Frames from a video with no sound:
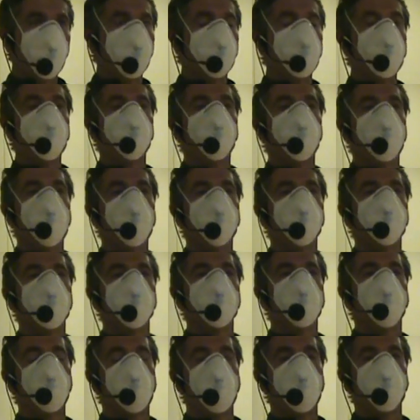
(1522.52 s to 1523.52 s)
I never have this
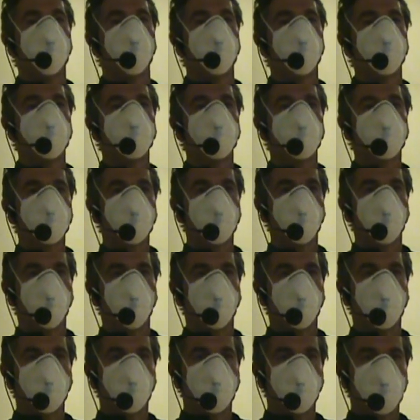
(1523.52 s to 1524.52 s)
problem
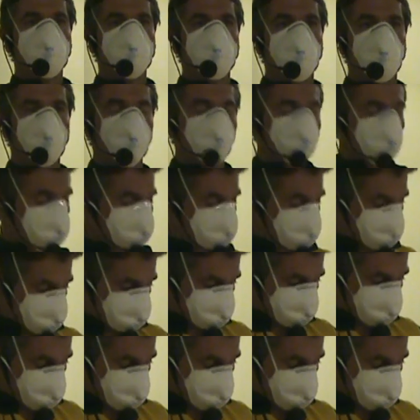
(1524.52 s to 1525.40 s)
with dust allergies because